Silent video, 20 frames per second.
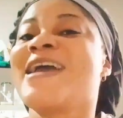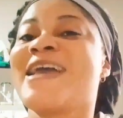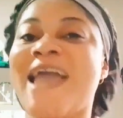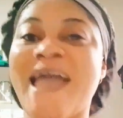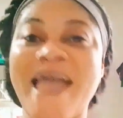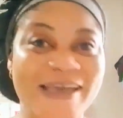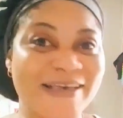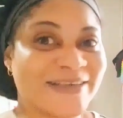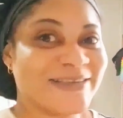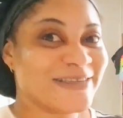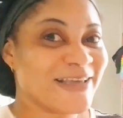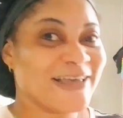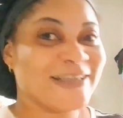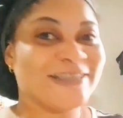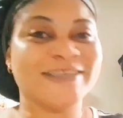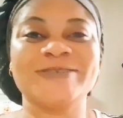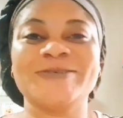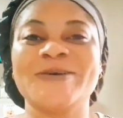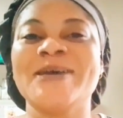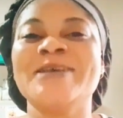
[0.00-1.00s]
Guys,
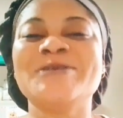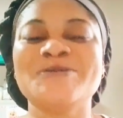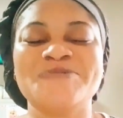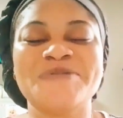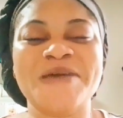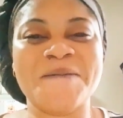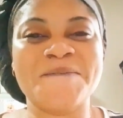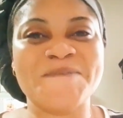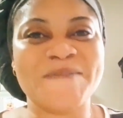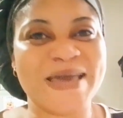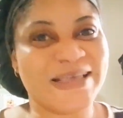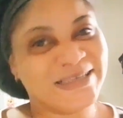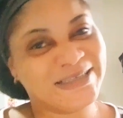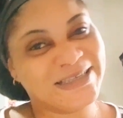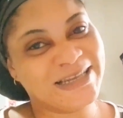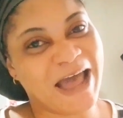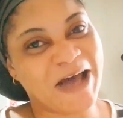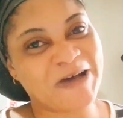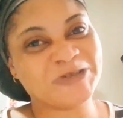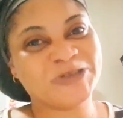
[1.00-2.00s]
it is going to be
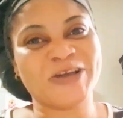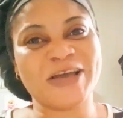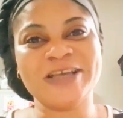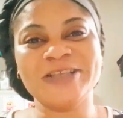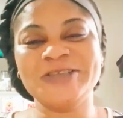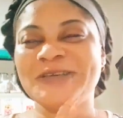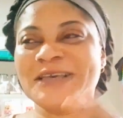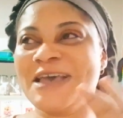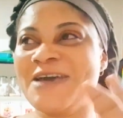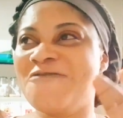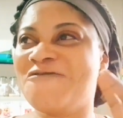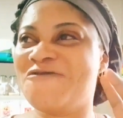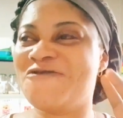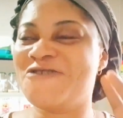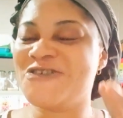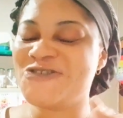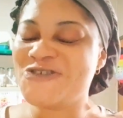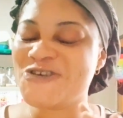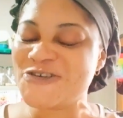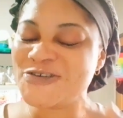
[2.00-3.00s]
amazing. I'll try to get
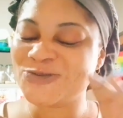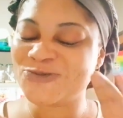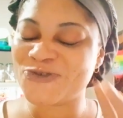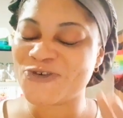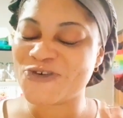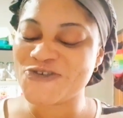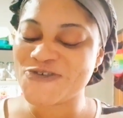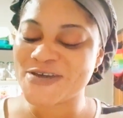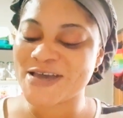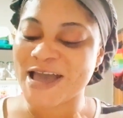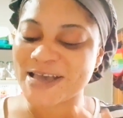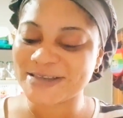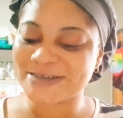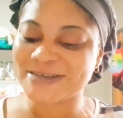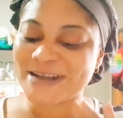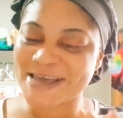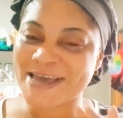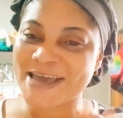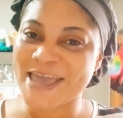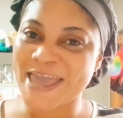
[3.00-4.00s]
videos for you guys so
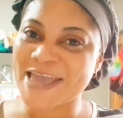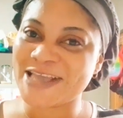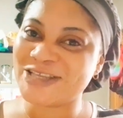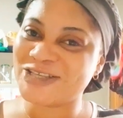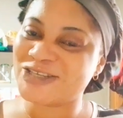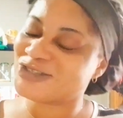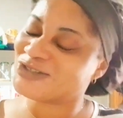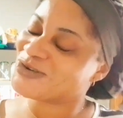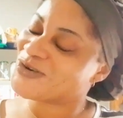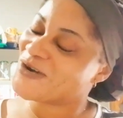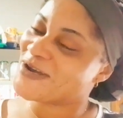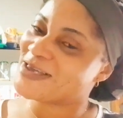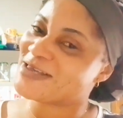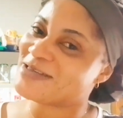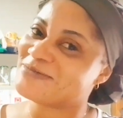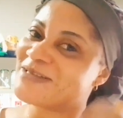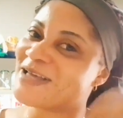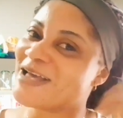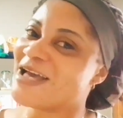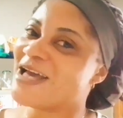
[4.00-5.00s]
that you can enjoy
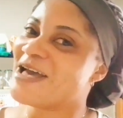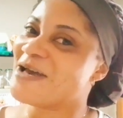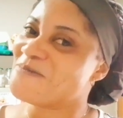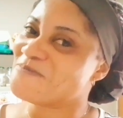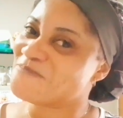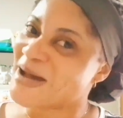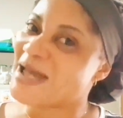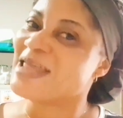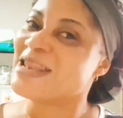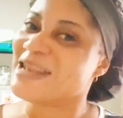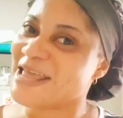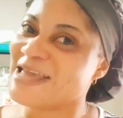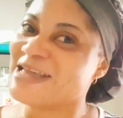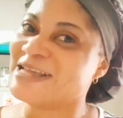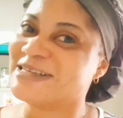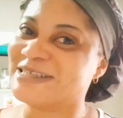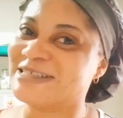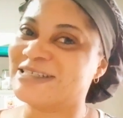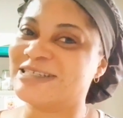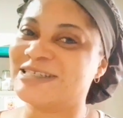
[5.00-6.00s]
my
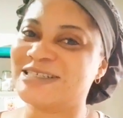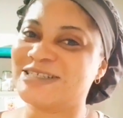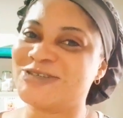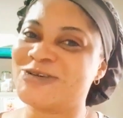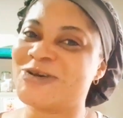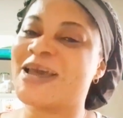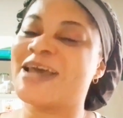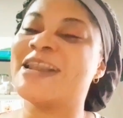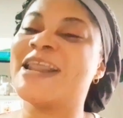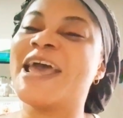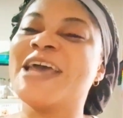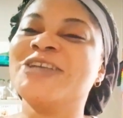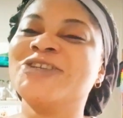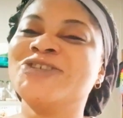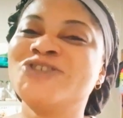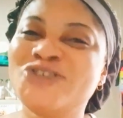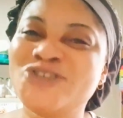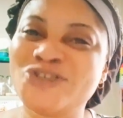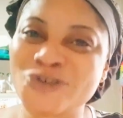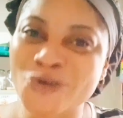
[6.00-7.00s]
lady. You can
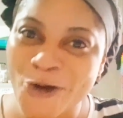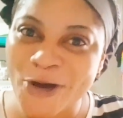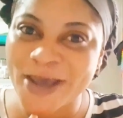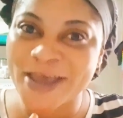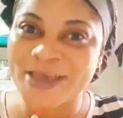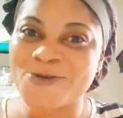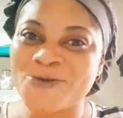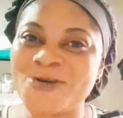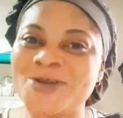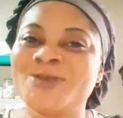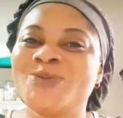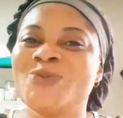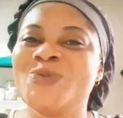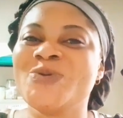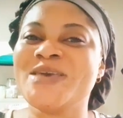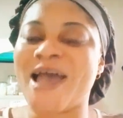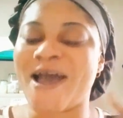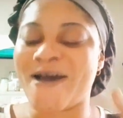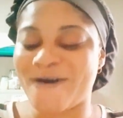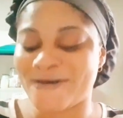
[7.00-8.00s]
enjoy what
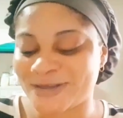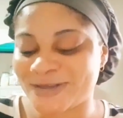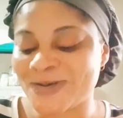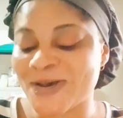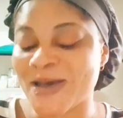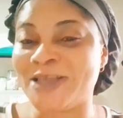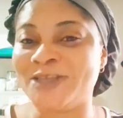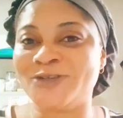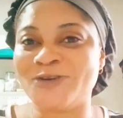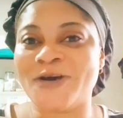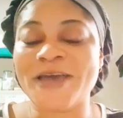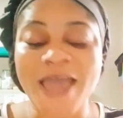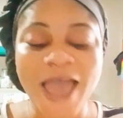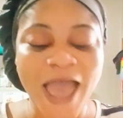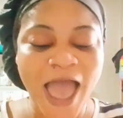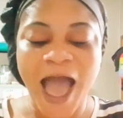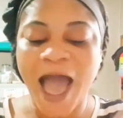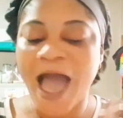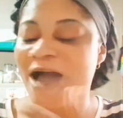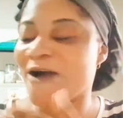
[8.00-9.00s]
we are also enjoying.
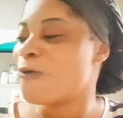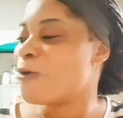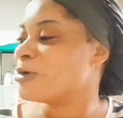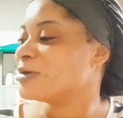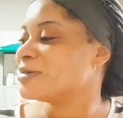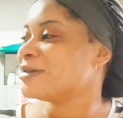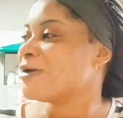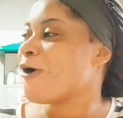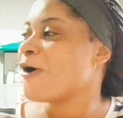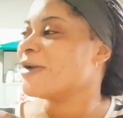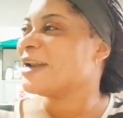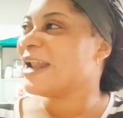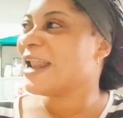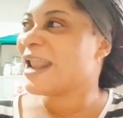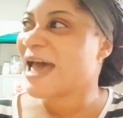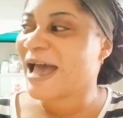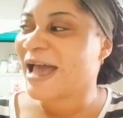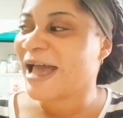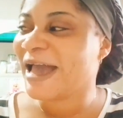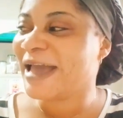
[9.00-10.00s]
I was
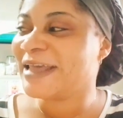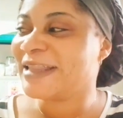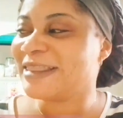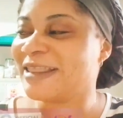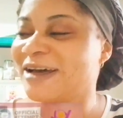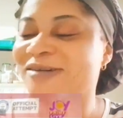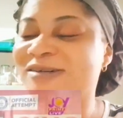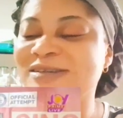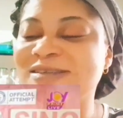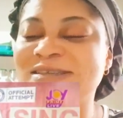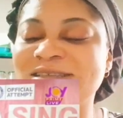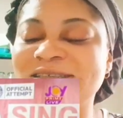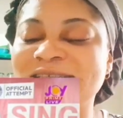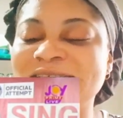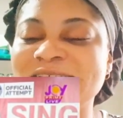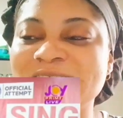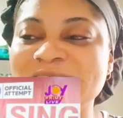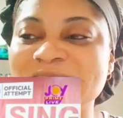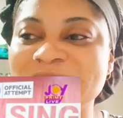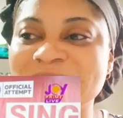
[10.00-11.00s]
online. That was
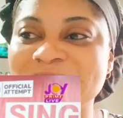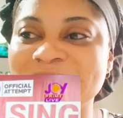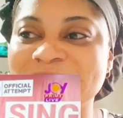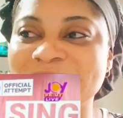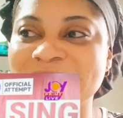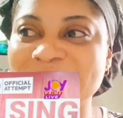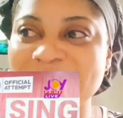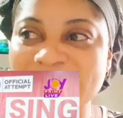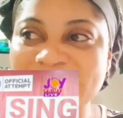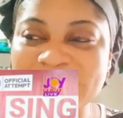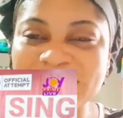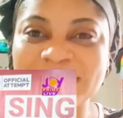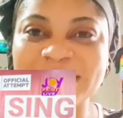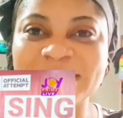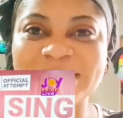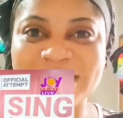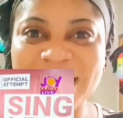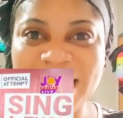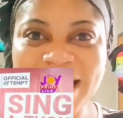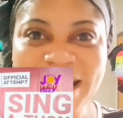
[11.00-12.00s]
yesterday in
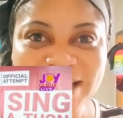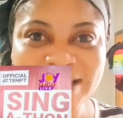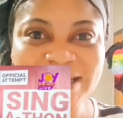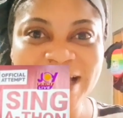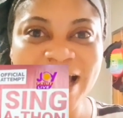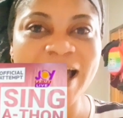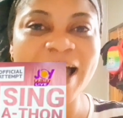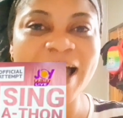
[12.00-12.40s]
the night.